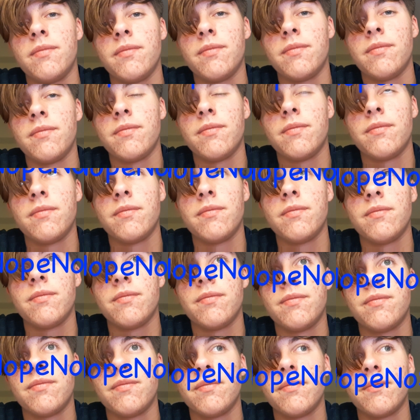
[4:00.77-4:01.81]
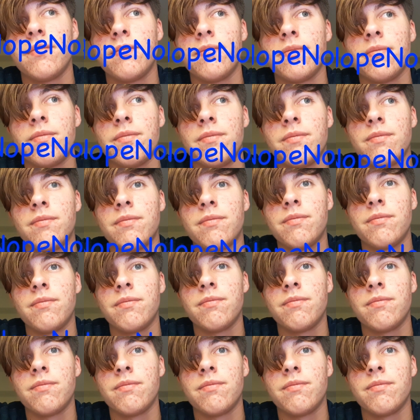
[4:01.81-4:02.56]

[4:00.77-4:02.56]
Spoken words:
[no speech]